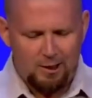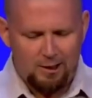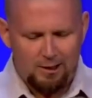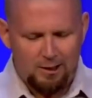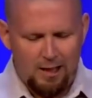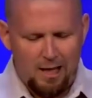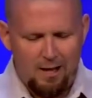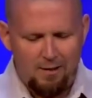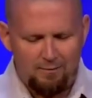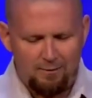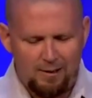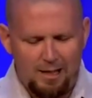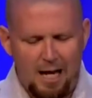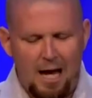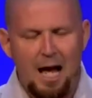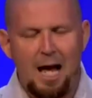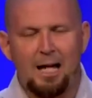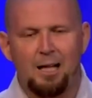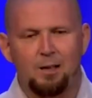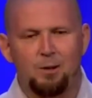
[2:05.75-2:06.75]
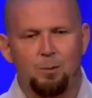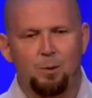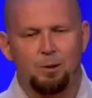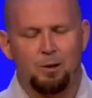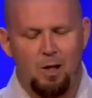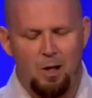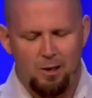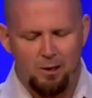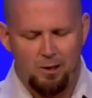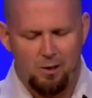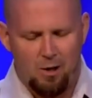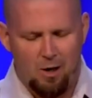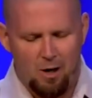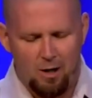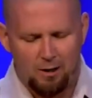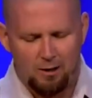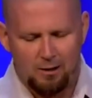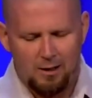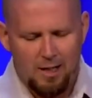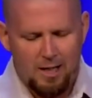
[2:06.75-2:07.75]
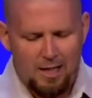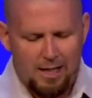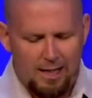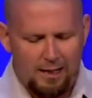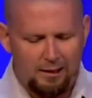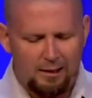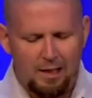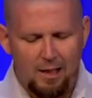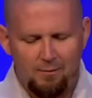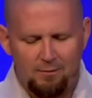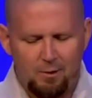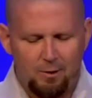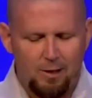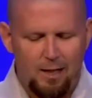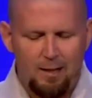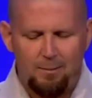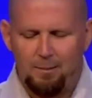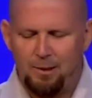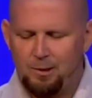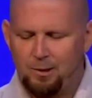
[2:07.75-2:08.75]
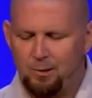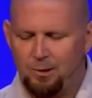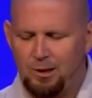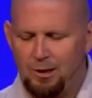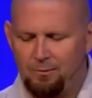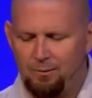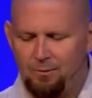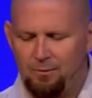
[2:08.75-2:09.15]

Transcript: to love God with all your heart and love your neighbor as yourself.